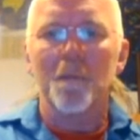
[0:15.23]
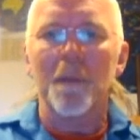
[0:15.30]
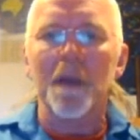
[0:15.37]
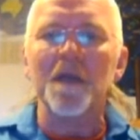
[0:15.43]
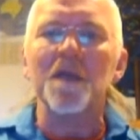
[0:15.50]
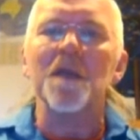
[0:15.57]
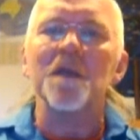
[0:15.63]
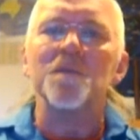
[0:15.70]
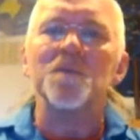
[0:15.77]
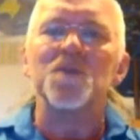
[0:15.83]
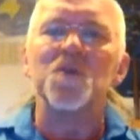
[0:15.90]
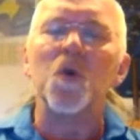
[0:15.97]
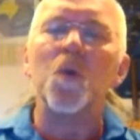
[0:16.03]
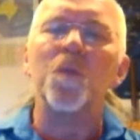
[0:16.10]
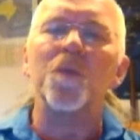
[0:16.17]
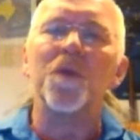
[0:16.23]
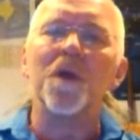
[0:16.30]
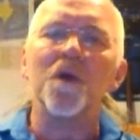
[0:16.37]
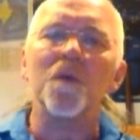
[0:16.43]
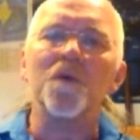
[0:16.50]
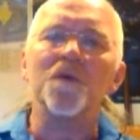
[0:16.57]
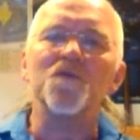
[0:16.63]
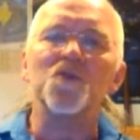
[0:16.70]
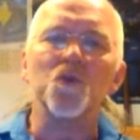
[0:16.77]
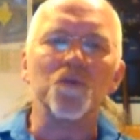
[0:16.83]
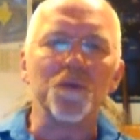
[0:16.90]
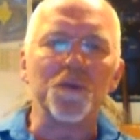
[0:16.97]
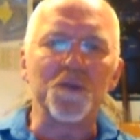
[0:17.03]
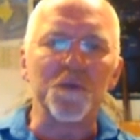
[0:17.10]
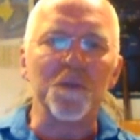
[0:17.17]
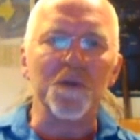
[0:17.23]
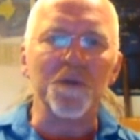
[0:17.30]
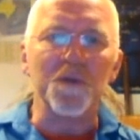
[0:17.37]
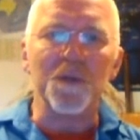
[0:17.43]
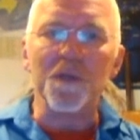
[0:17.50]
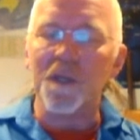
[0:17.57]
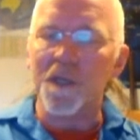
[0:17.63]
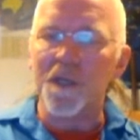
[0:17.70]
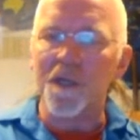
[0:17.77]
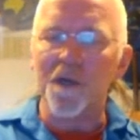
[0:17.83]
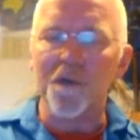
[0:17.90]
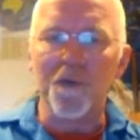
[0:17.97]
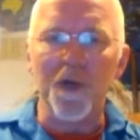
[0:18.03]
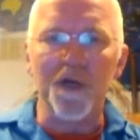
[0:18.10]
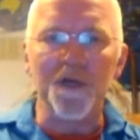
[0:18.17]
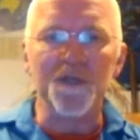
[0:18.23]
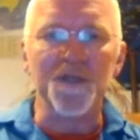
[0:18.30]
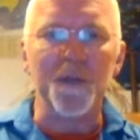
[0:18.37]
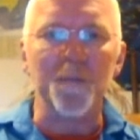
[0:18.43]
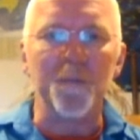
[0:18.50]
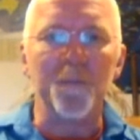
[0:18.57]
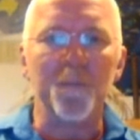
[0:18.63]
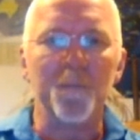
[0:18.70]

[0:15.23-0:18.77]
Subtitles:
making him Scorpio with Taurus moon and Leo rising.